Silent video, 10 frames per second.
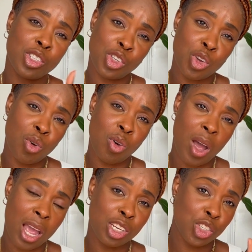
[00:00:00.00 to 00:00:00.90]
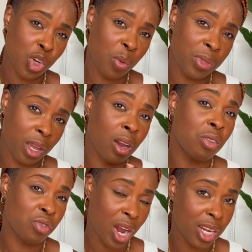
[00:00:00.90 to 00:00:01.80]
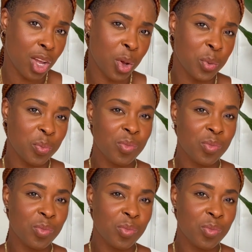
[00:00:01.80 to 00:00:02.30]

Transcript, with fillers: sure you go and shop there right now